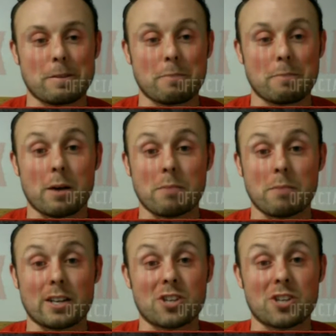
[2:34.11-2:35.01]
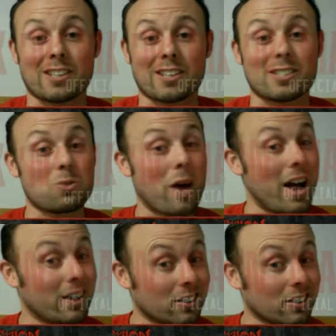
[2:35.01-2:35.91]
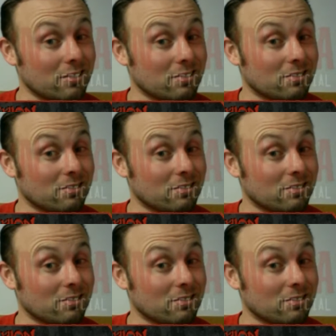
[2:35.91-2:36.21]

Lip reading: My man Jack Swagger